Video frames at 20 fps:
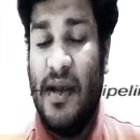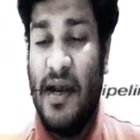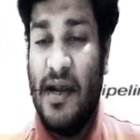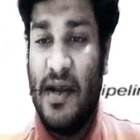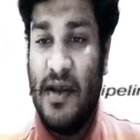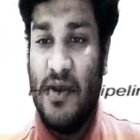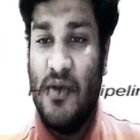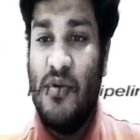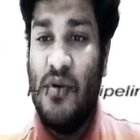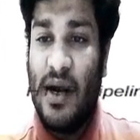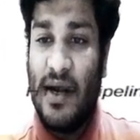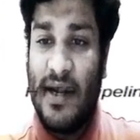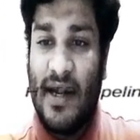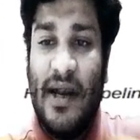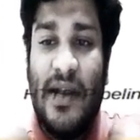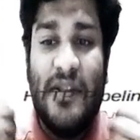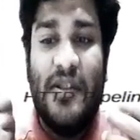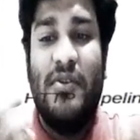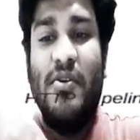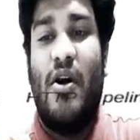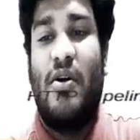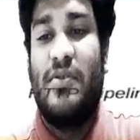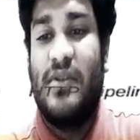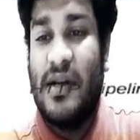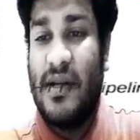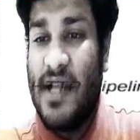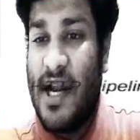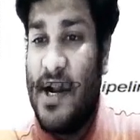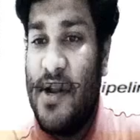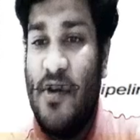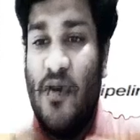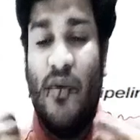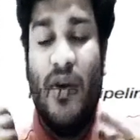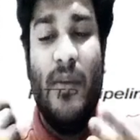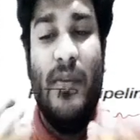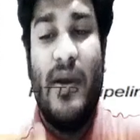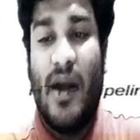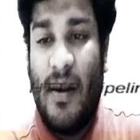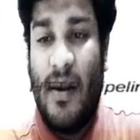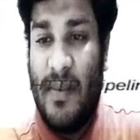You are telling the doctor that you
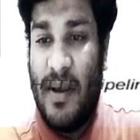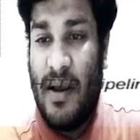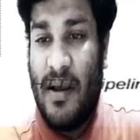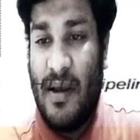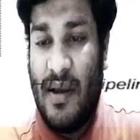will be coming,